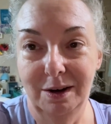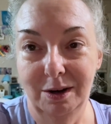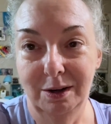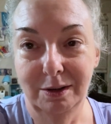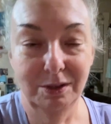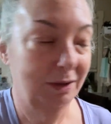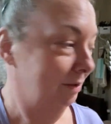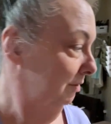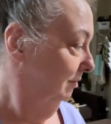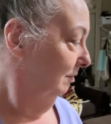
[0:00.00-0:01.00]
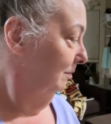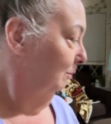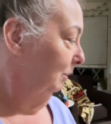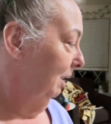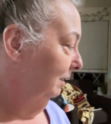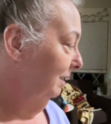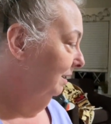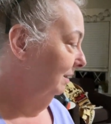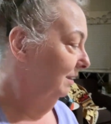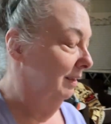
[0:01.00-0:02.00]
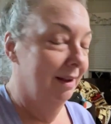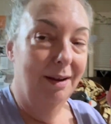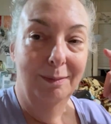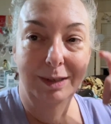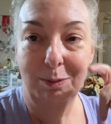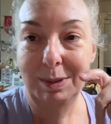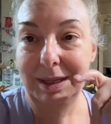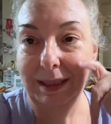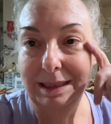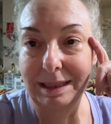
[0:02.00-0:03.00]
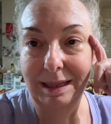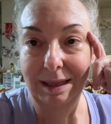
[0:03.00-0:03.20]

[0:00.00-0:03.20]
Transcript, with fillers: are blocking, which means